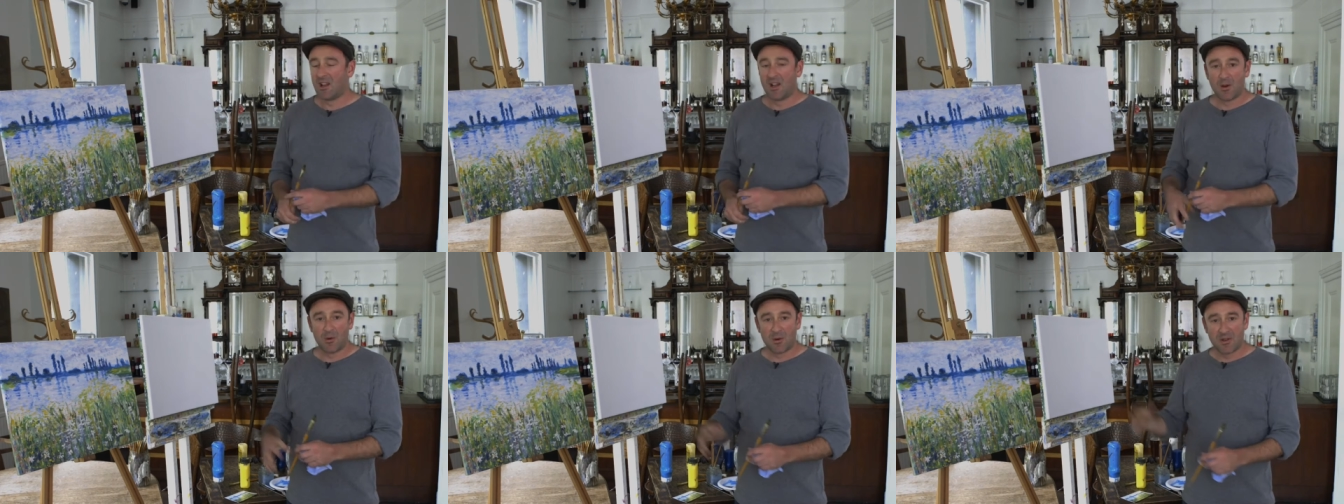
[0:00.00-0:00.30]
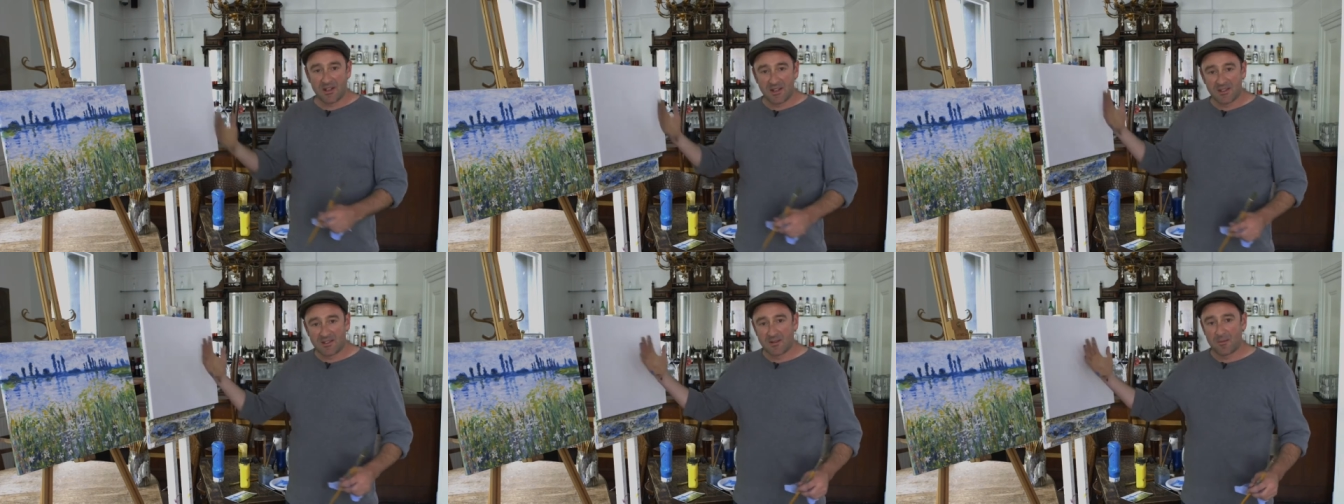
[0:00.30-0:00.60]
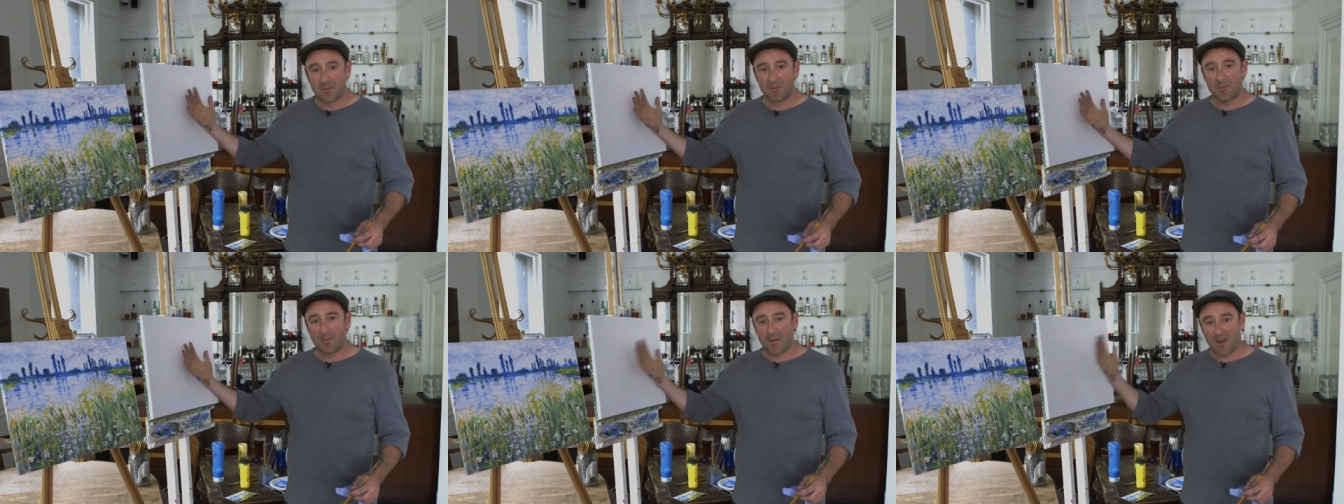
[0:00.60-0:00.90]
and we need
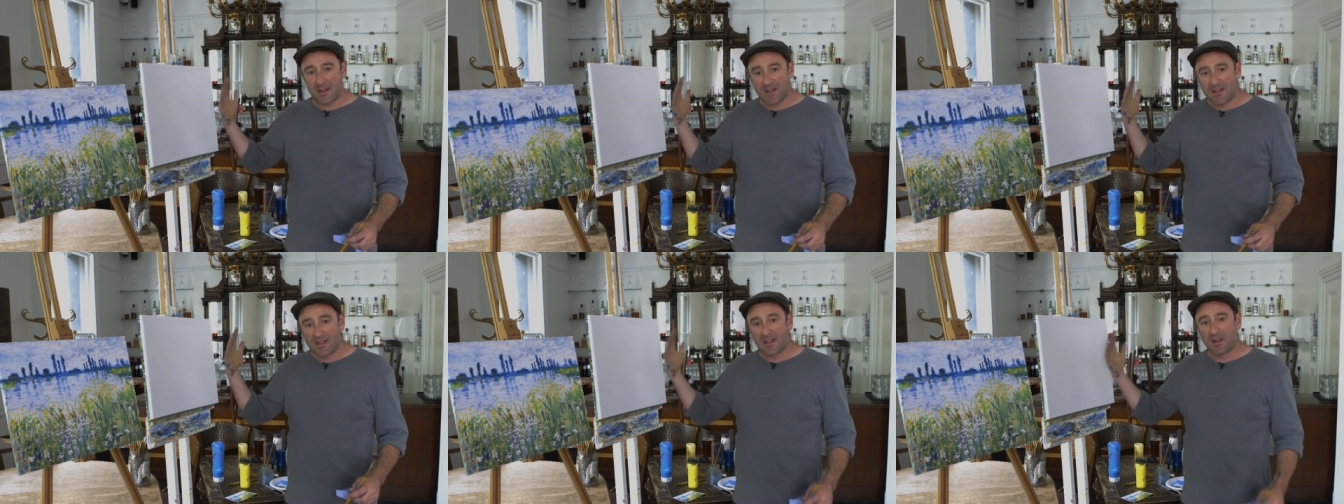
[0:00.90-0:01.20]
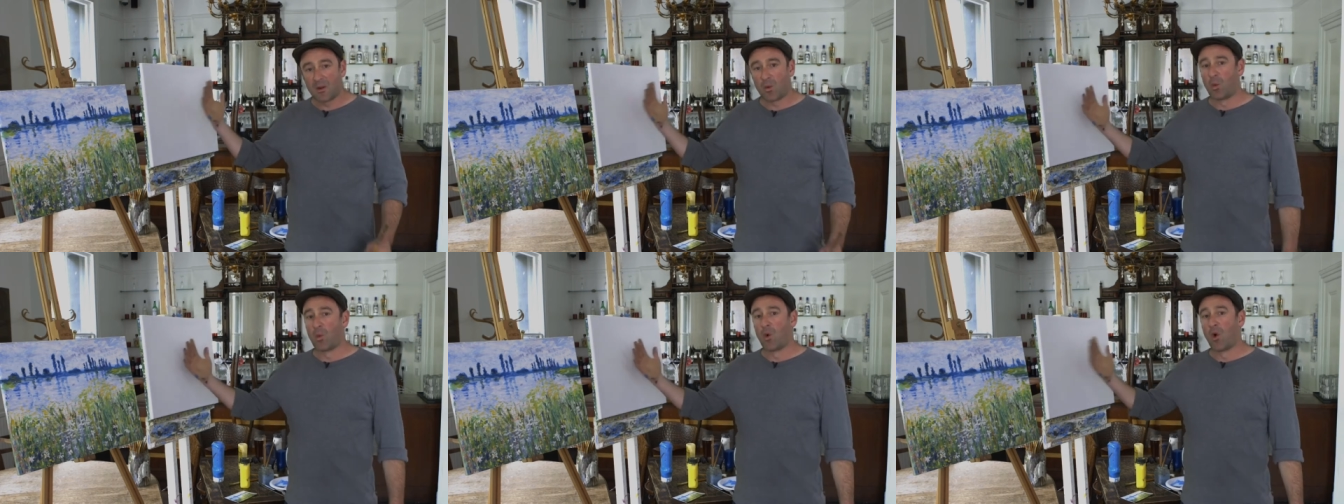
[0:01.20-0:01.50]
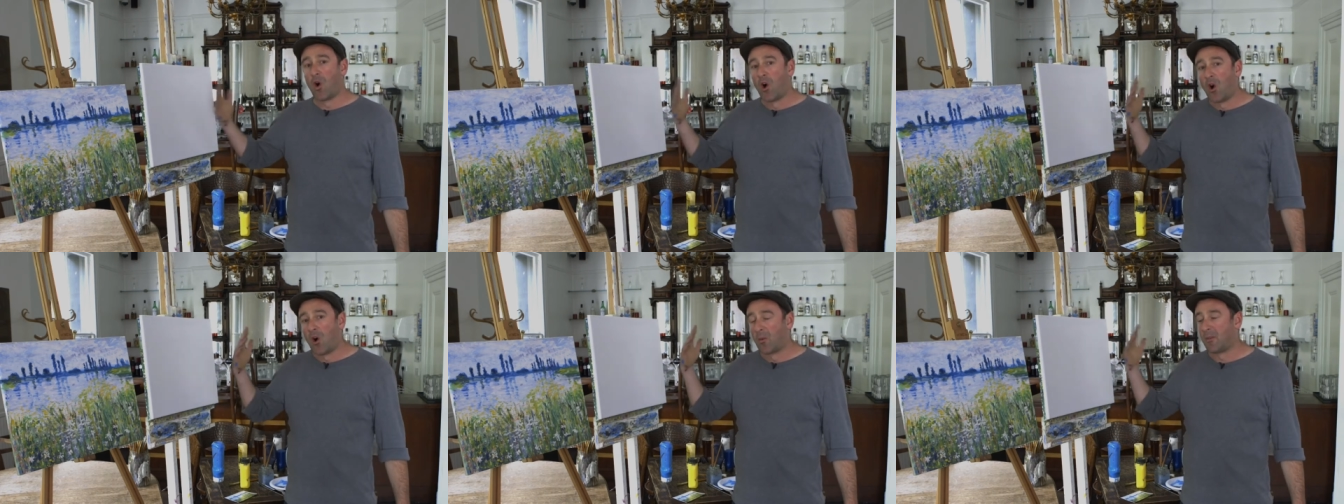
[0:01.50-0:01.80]
to make it
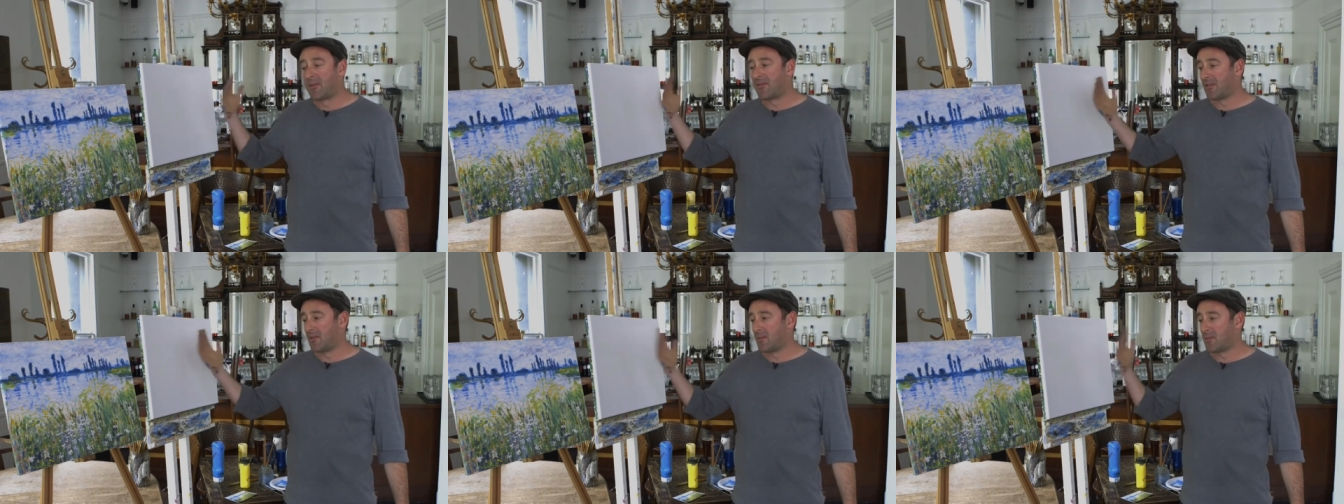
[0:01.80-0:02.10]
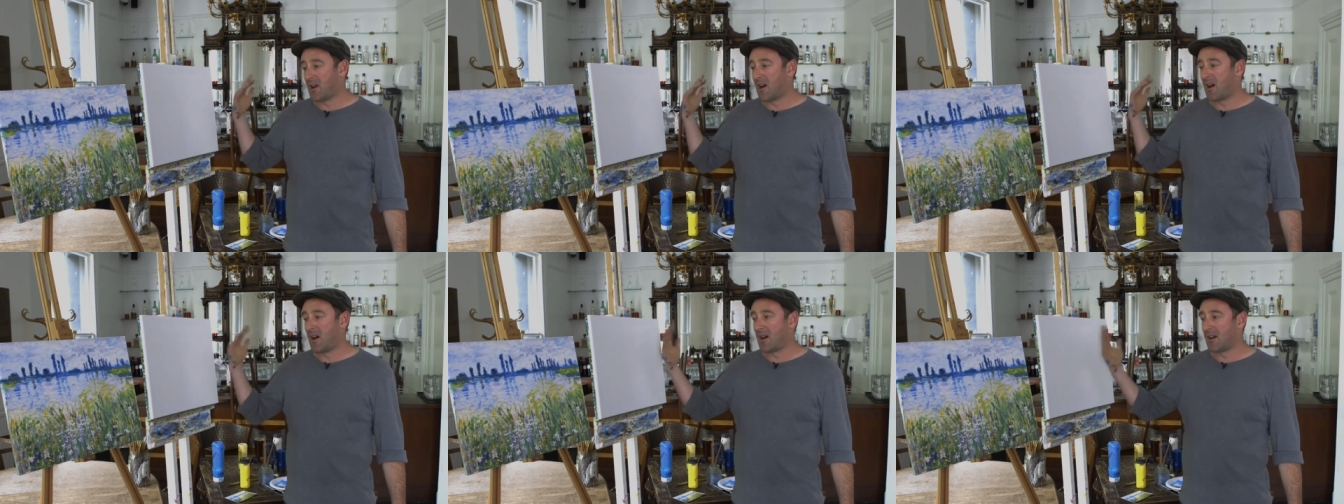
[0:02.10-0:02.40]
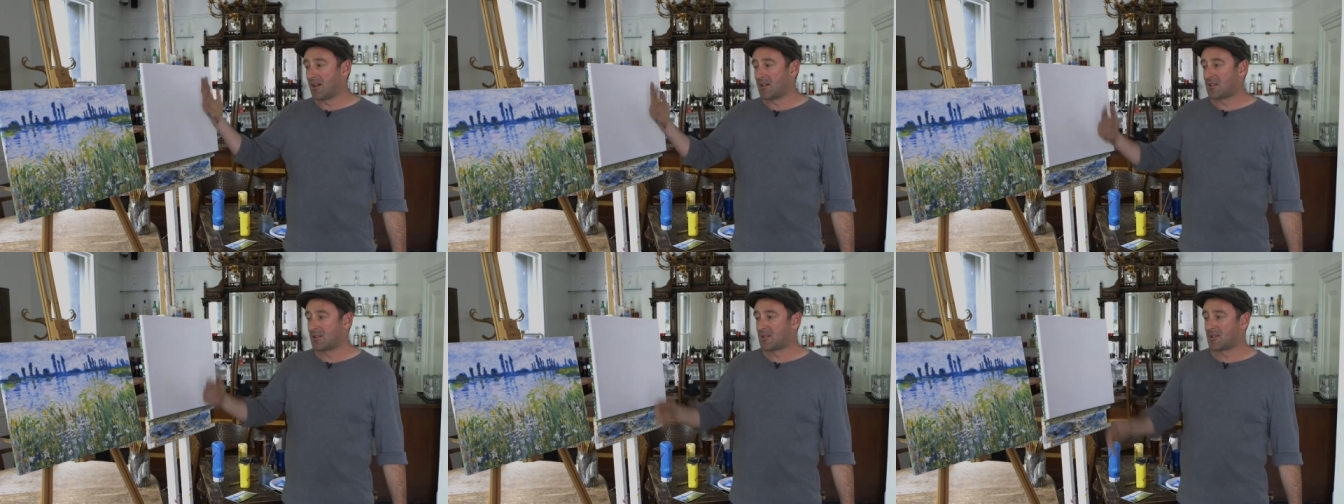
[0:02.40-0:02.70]
warm from behind.